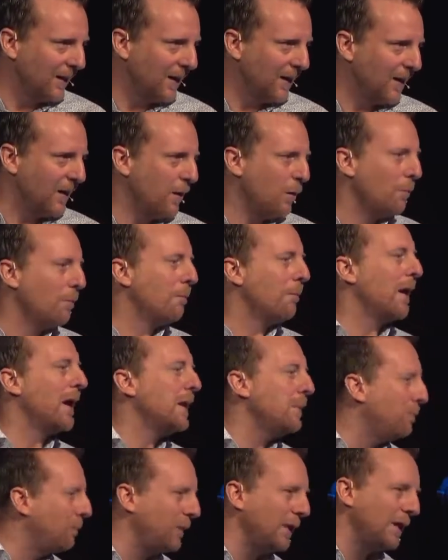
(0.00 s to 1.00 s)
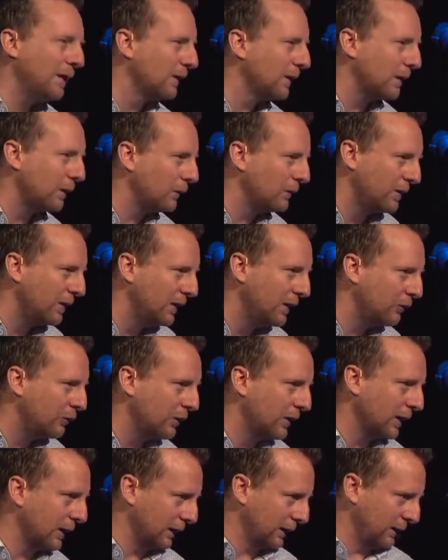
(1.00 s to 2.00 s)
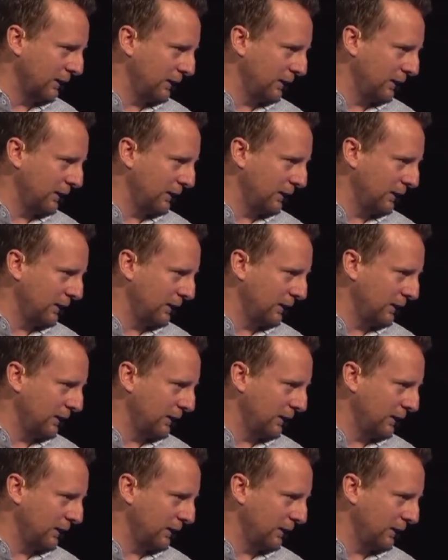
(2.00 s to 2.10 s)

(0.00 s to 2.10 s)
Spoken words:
There might be a little teaching.